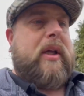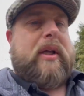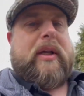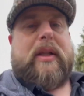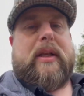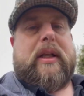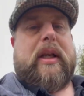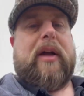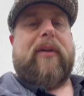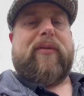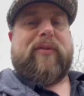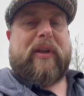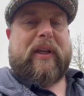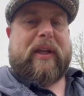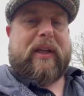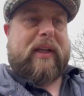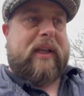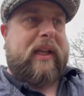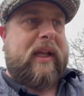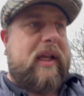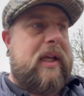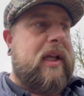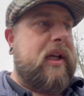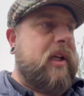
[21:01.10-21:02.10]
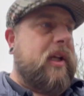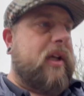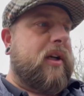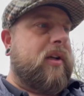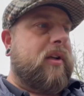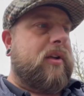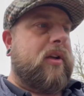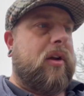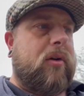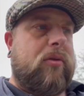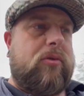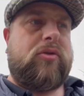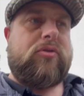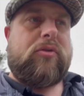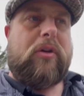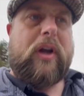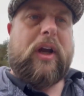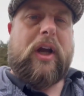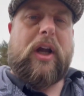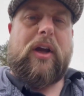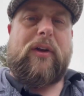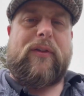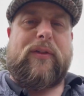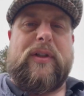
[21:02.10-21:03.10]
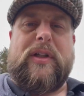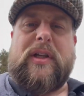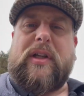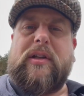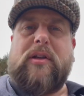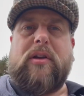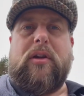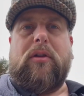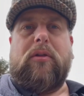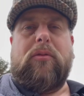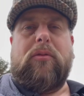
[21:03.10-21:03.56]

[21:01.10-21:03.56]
lovely in there. No draft, no